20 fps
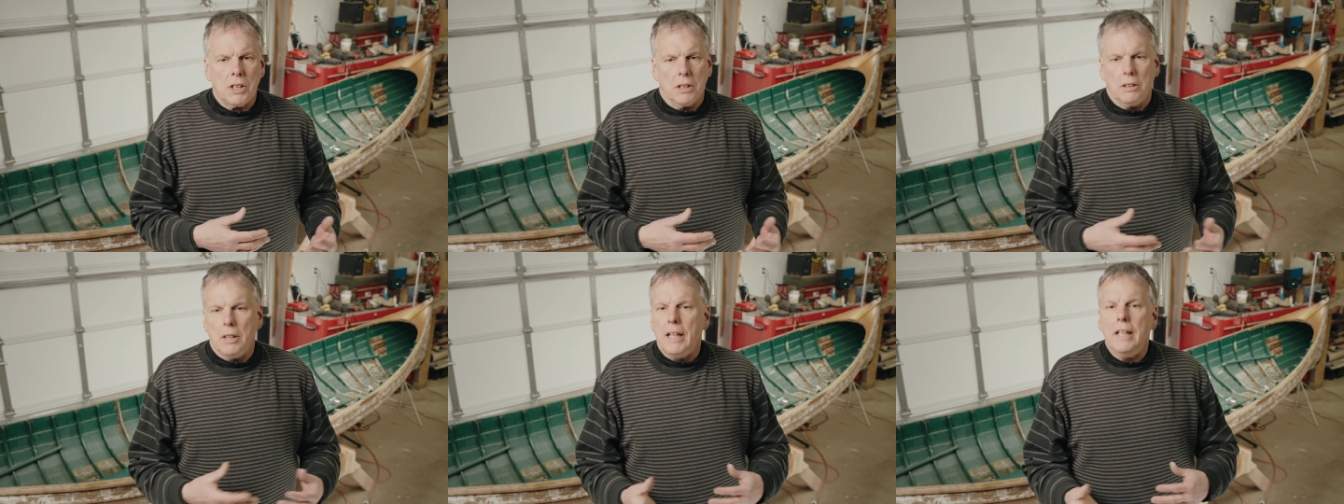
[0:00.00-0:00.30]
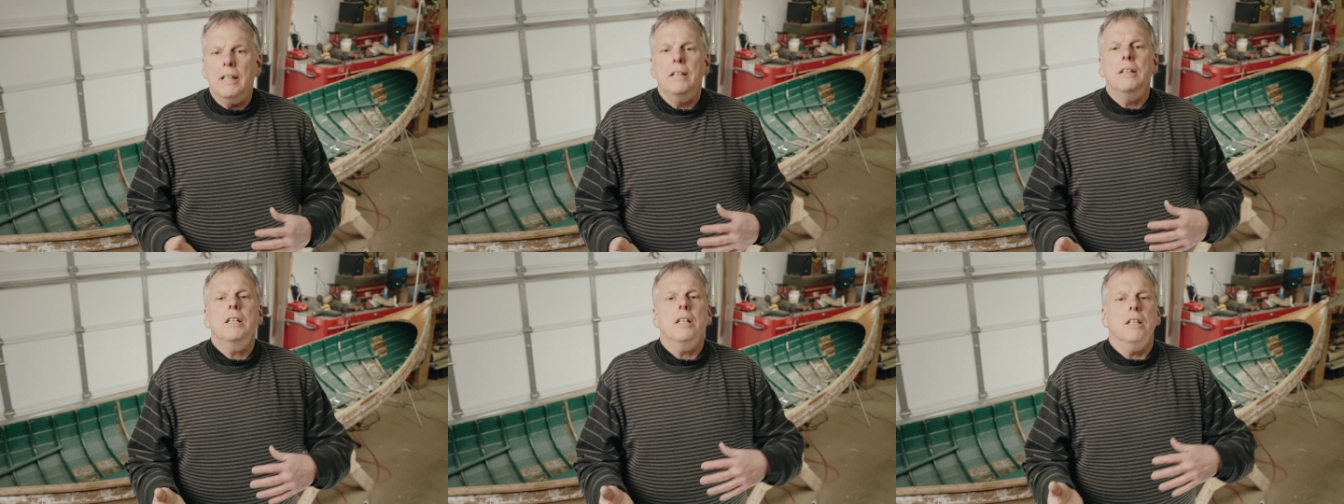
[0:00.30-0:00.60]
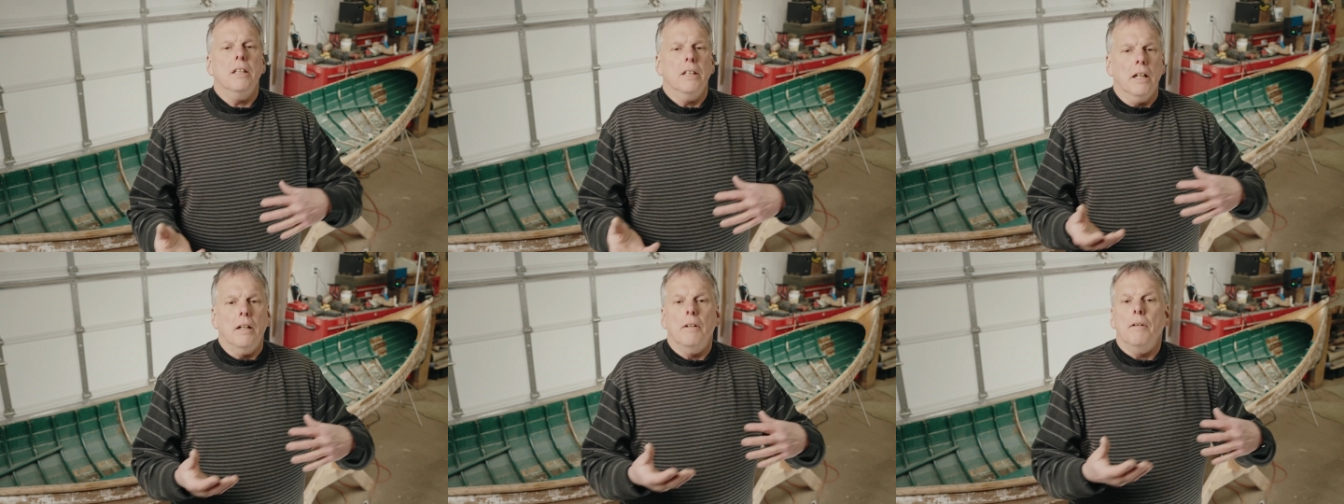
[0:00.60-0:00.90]
and
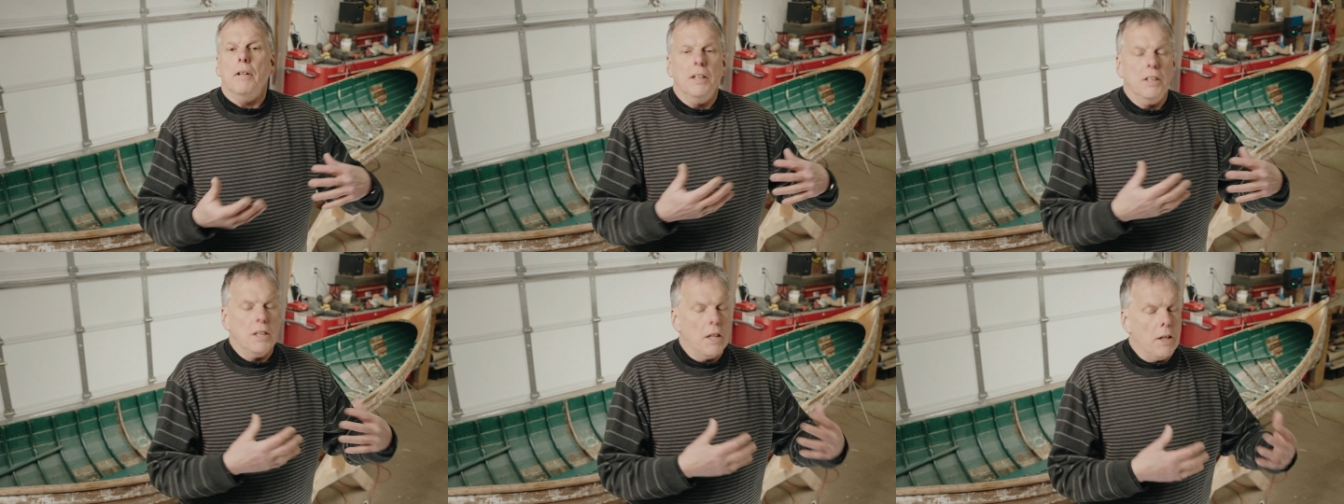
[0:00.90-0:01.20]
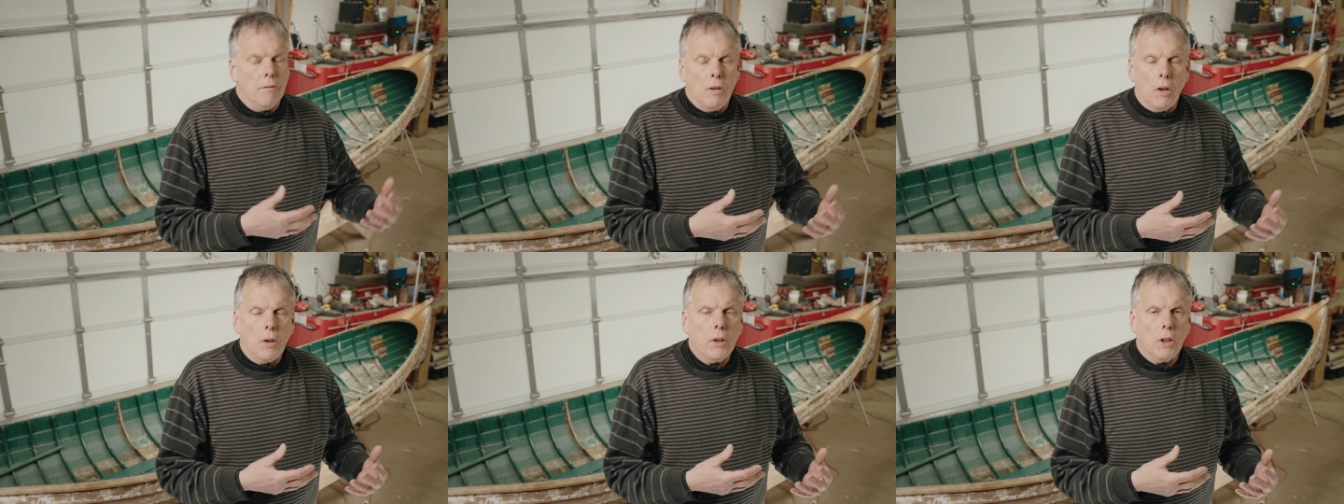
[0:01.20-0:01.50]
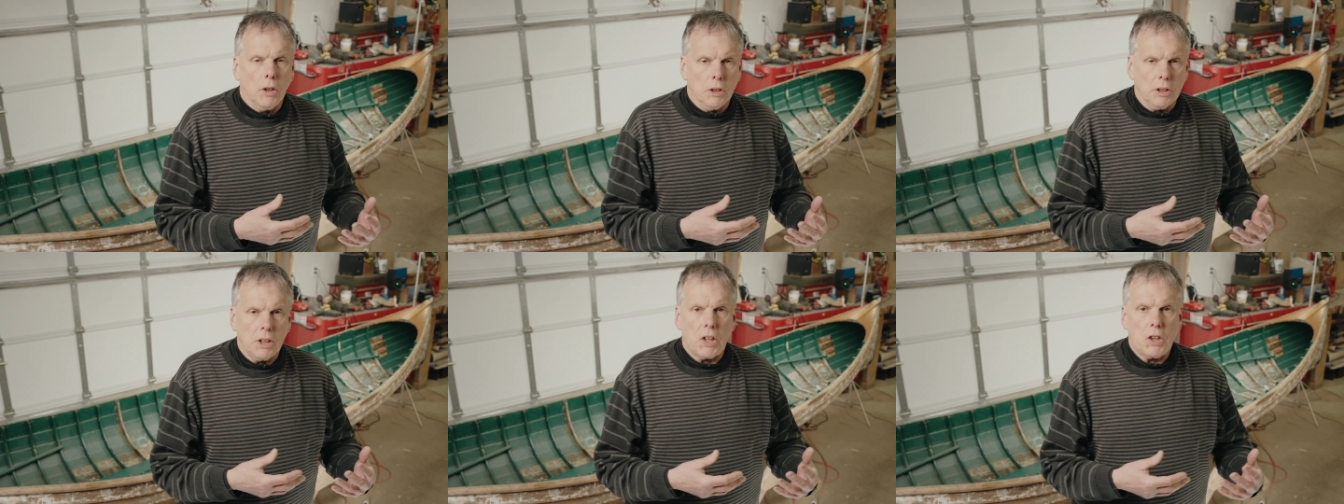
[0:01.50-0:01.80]
into the very
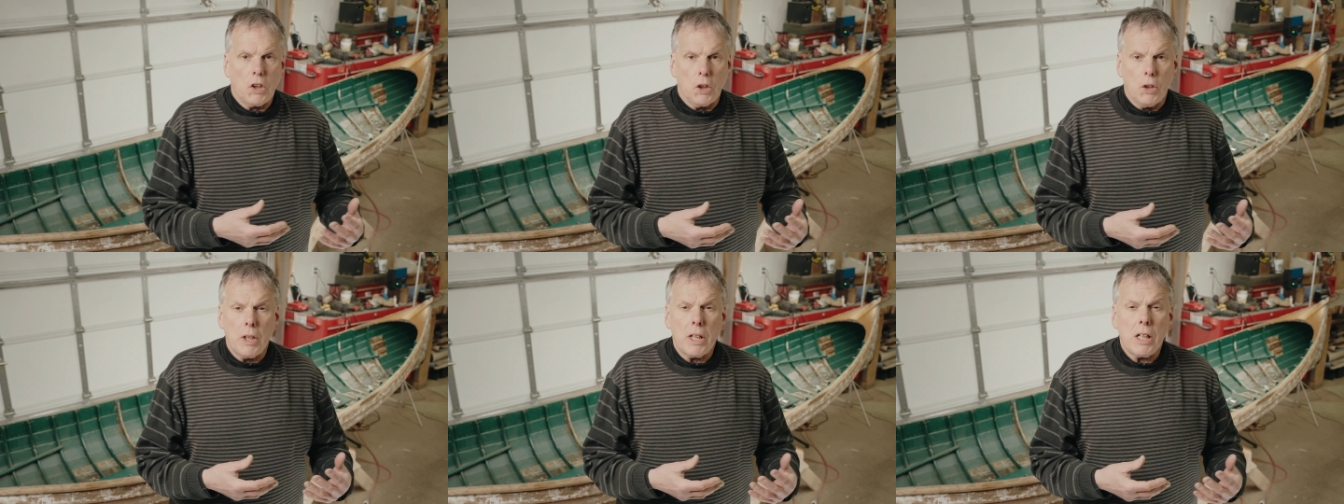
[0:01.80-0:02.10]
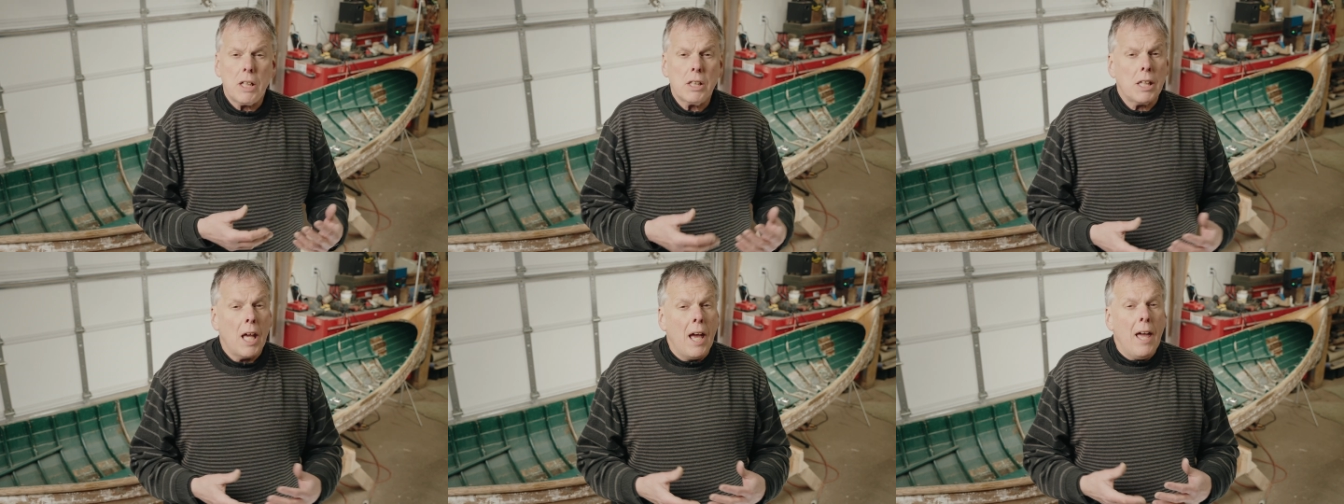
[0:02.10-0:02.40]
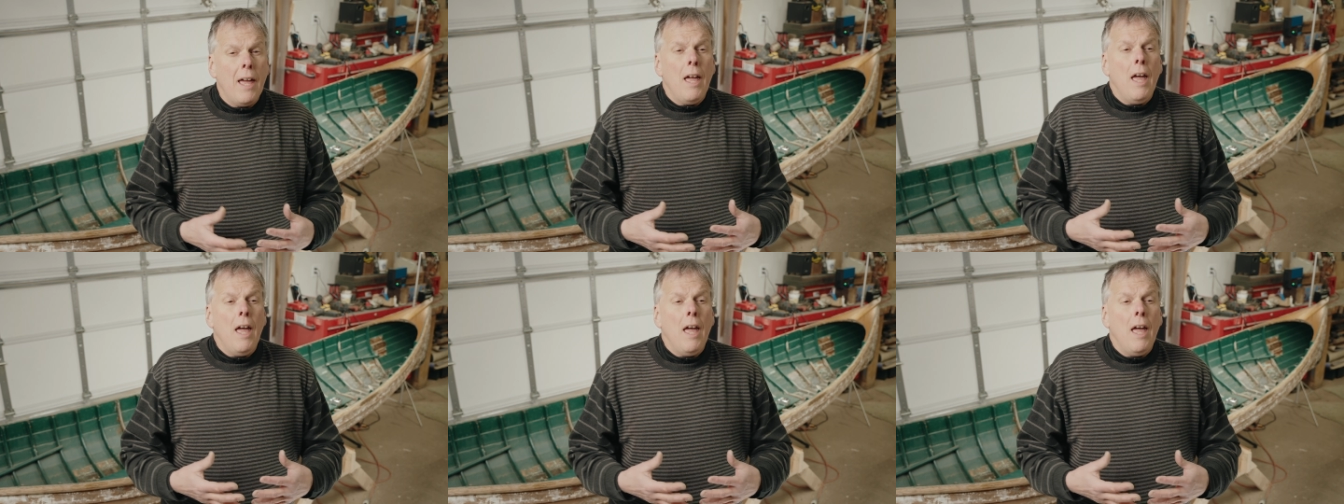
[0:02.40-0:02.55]
early 30s,